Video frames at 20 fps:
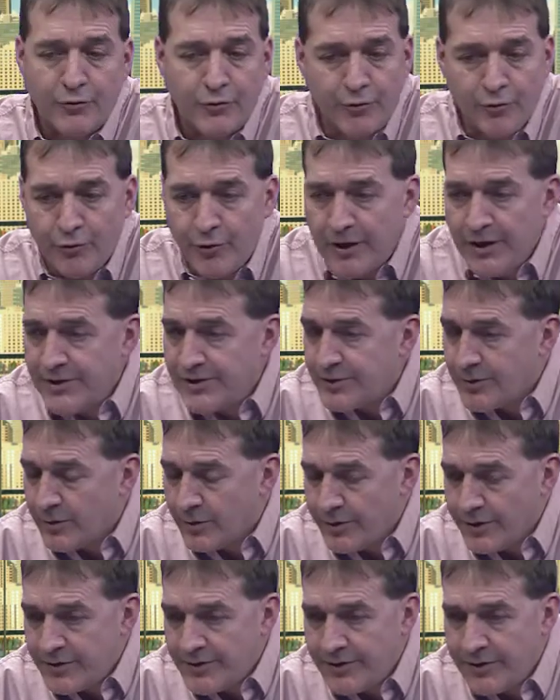great
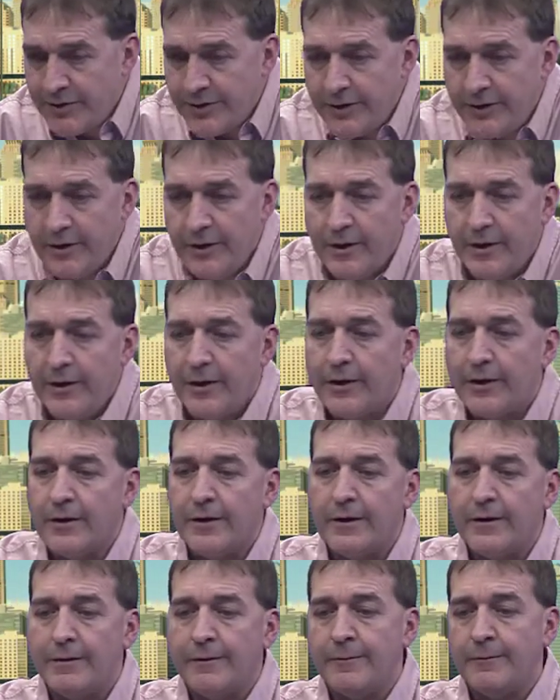school district,
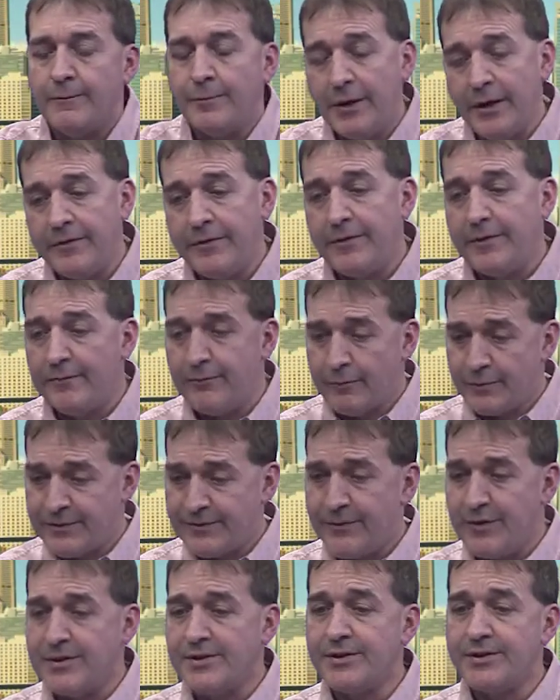uh, but we're
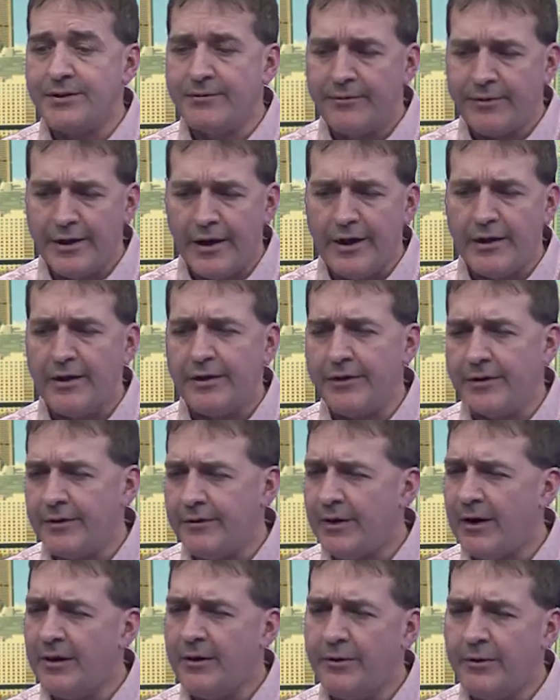facing the reality of
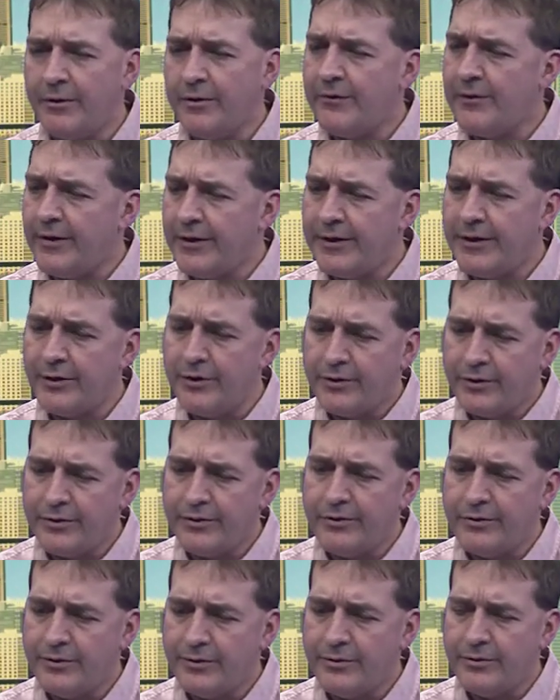how are they going
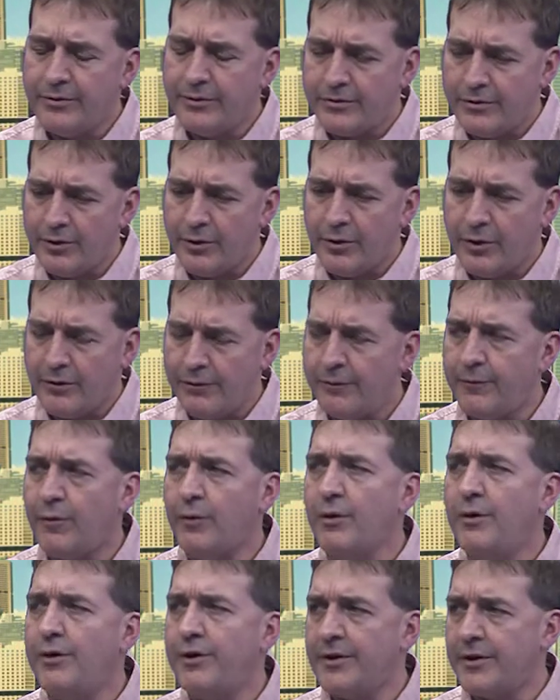to you know
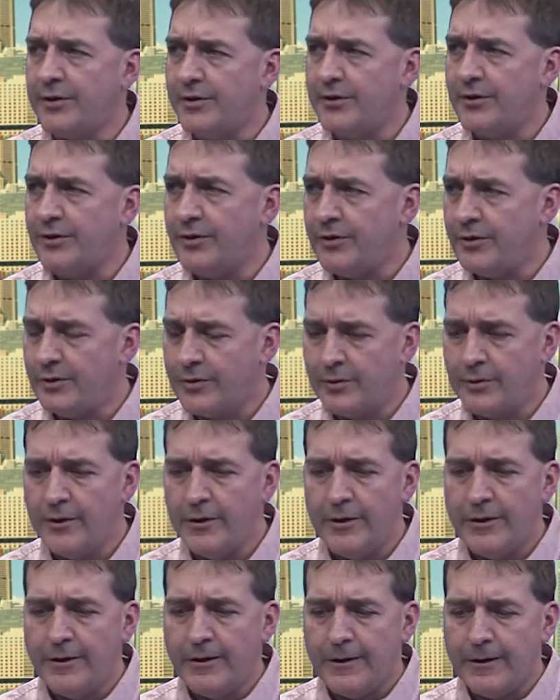afford to continue
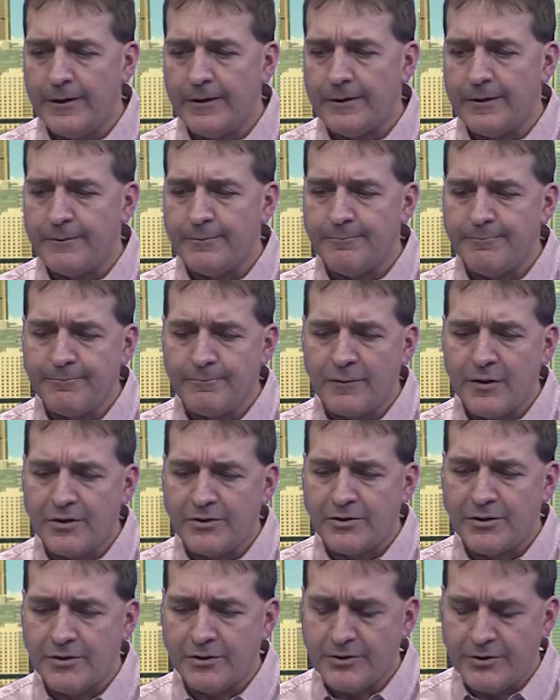um,
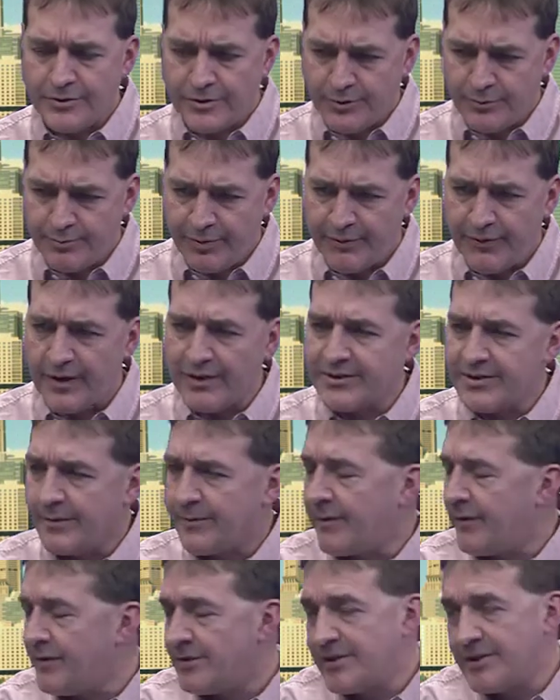to to provide
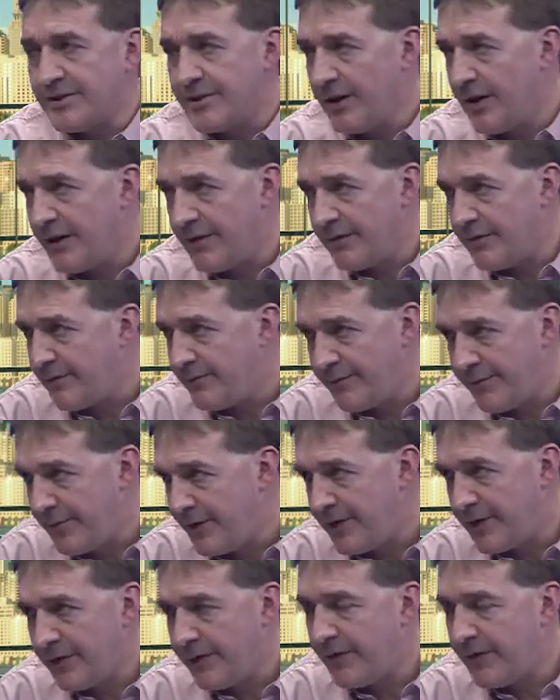something that's just not fitting